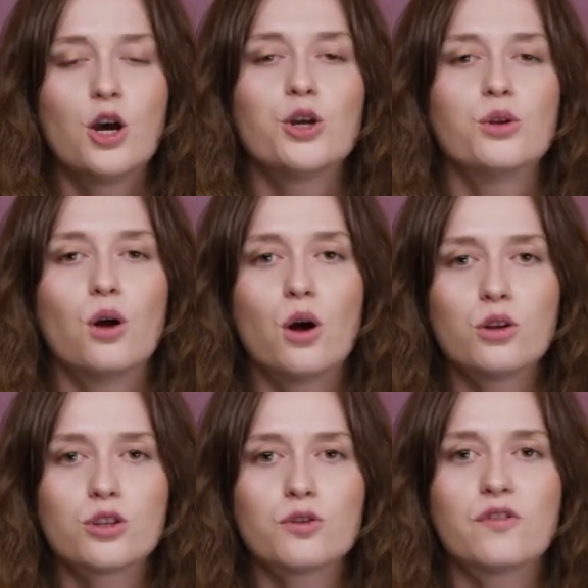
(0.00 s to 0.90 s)
You'll
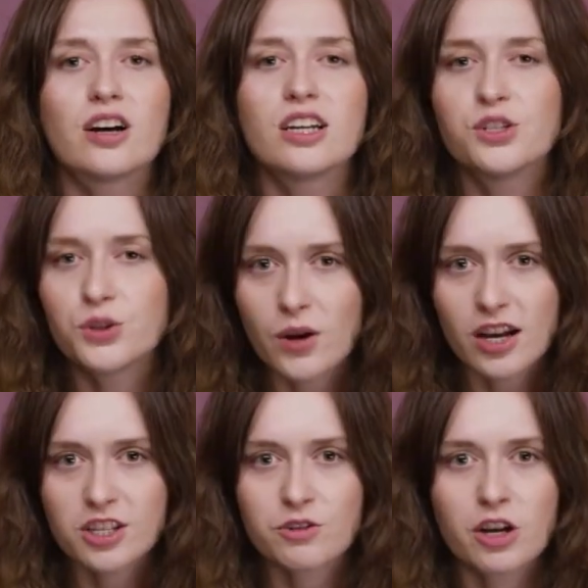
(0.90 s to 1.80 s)
also find 2
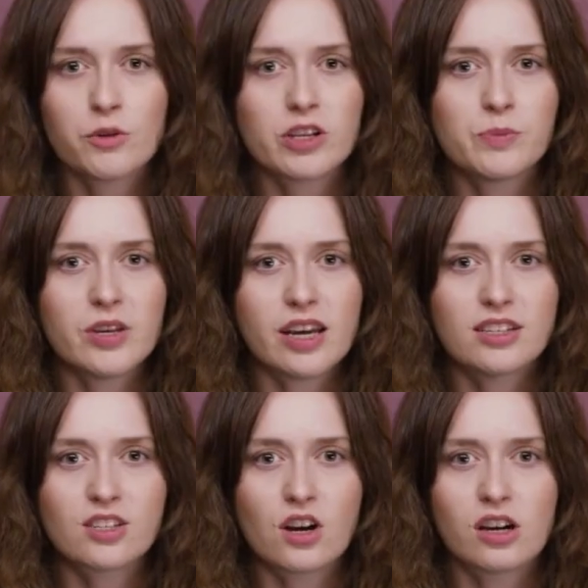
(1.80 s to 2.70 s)
extra USB-A
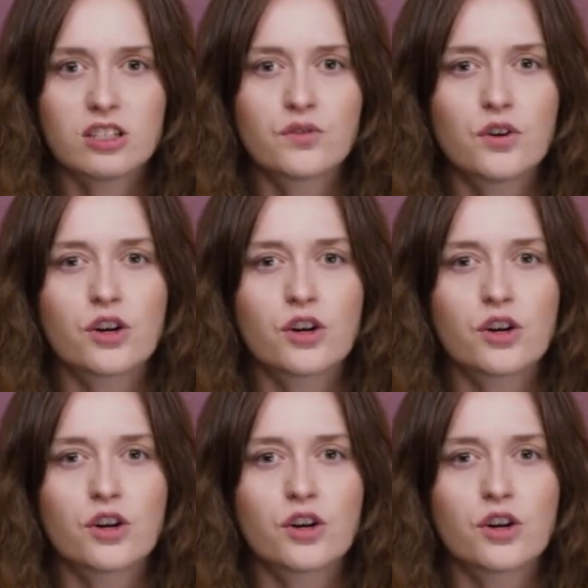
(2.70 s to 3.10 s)
sockets for